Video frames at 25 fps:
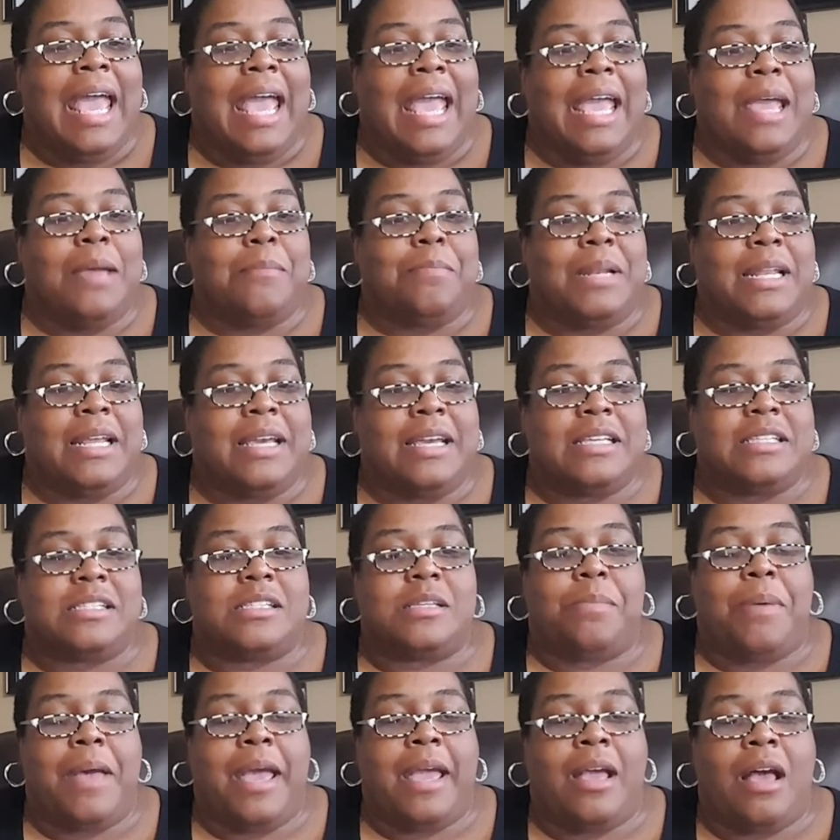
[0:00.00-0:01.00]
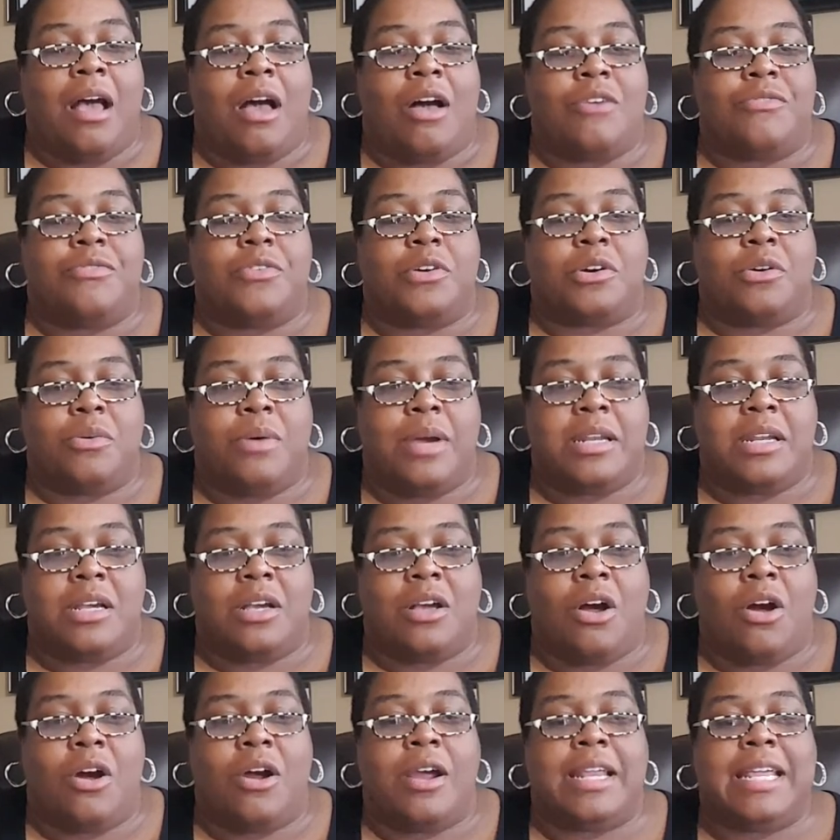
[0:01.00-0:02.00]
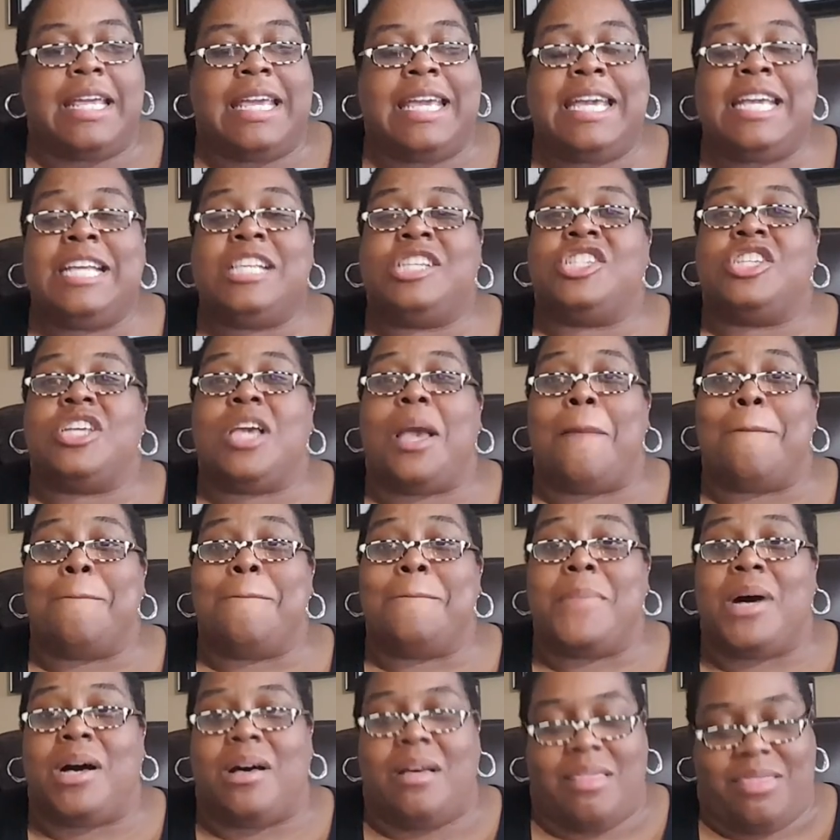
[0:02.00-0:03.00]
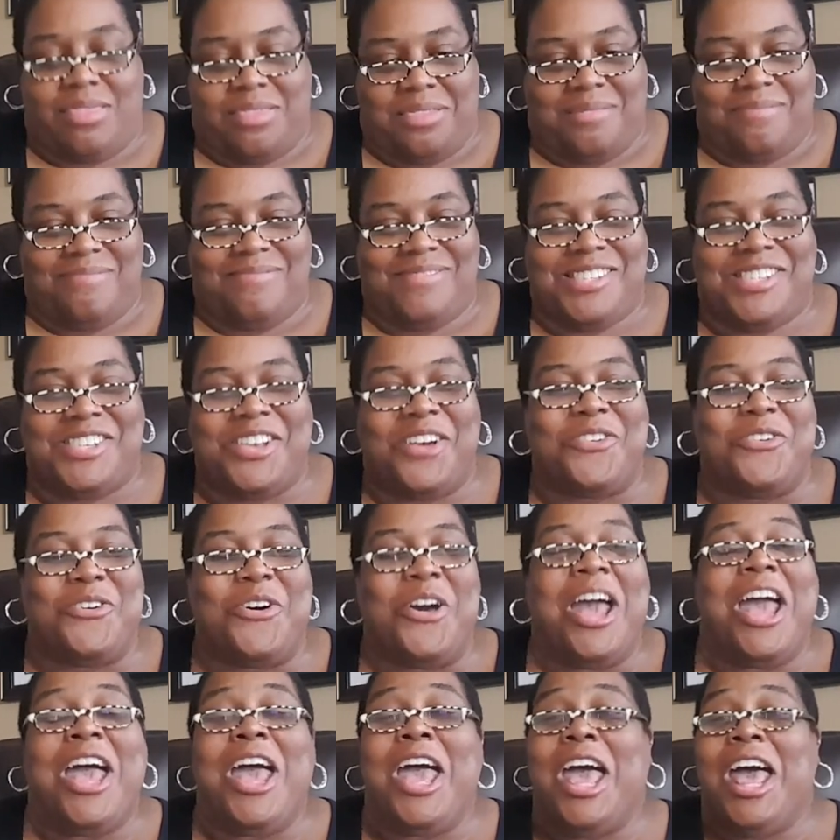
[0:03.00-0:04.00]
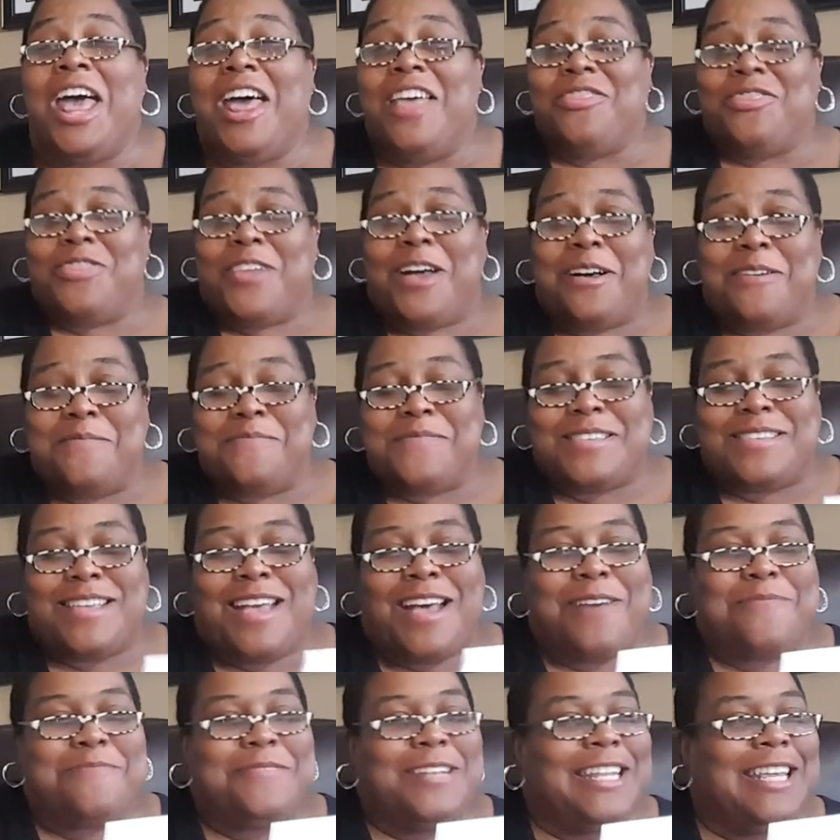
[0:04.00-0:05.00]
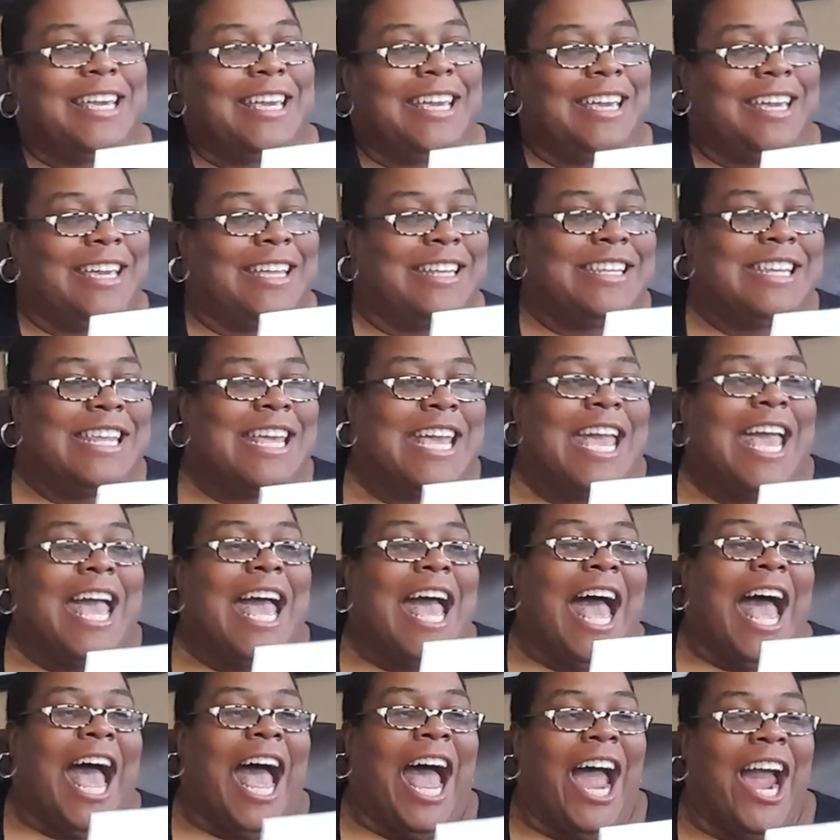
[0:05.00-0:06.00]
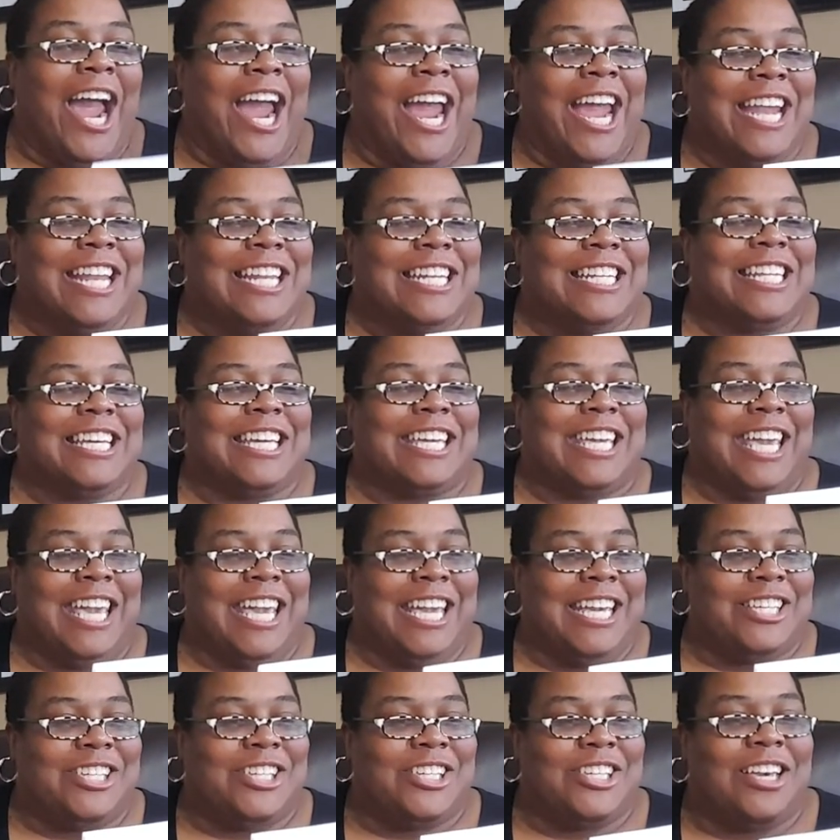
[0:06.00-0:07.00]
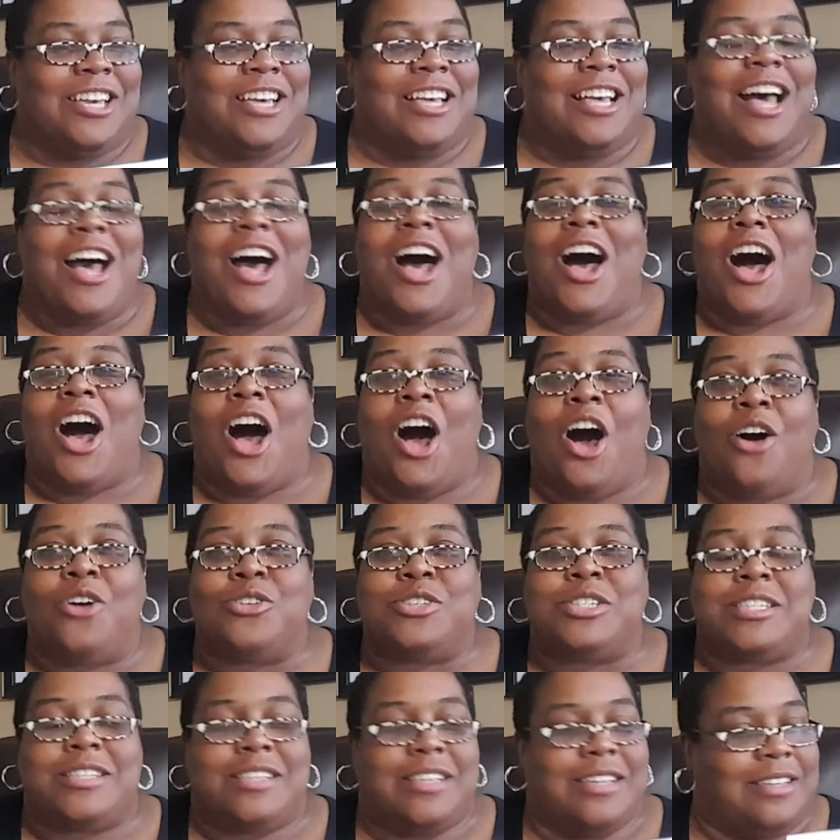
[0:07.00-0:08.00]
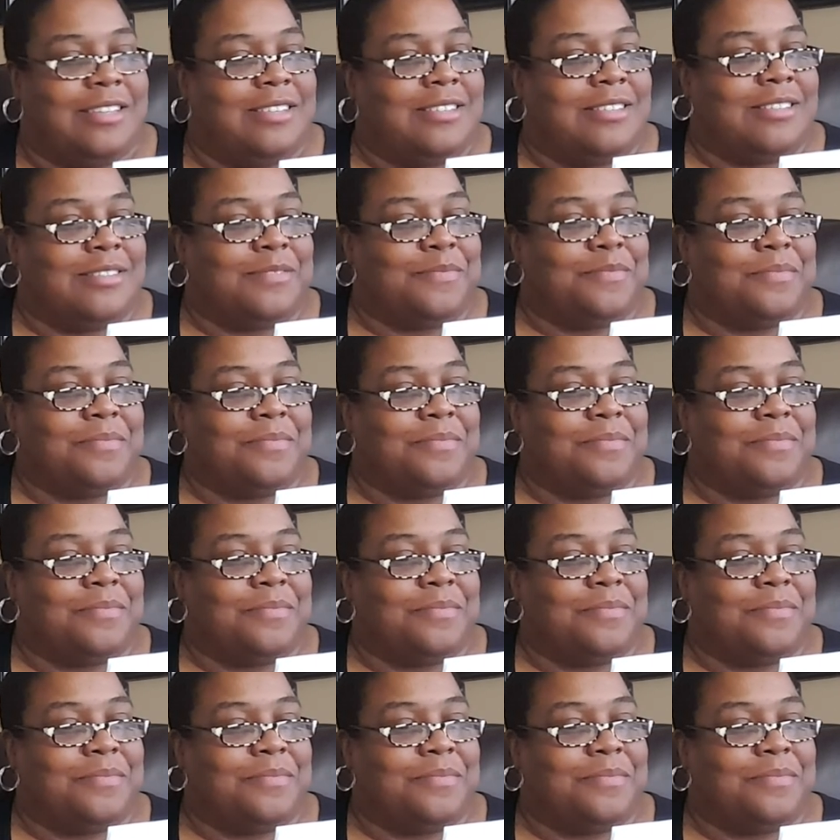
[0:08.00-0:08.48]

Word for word: and plans to pay off a credit card each month. So, thumbs up, Lynn. All right, Lakeisha Austin.